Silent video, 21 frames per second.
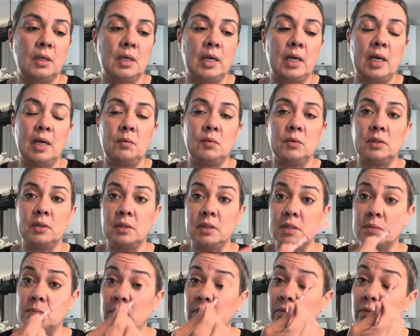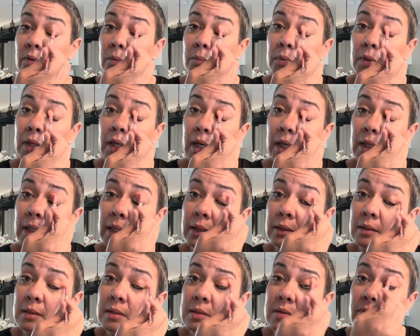I had one of these before, but I like
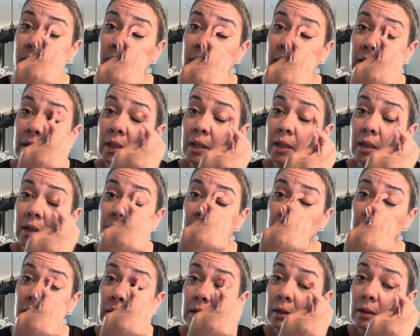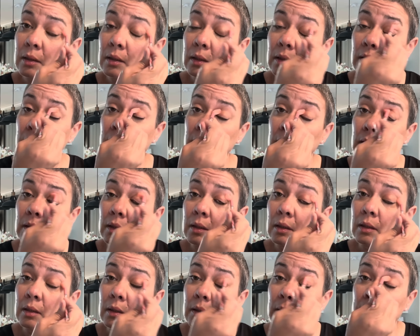this for like here.
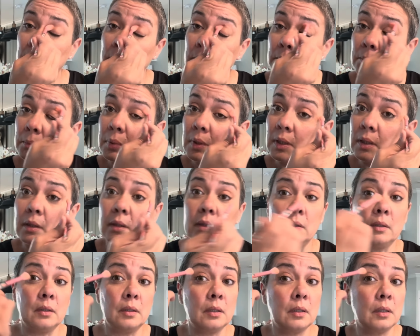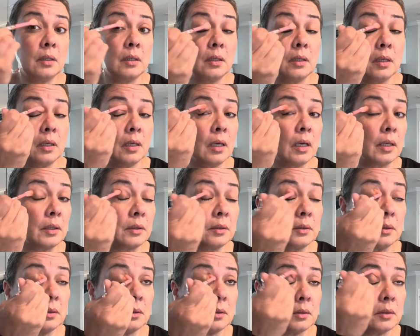But I don't
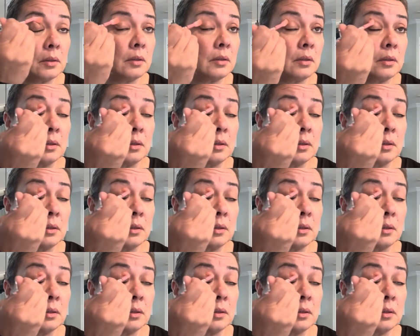know.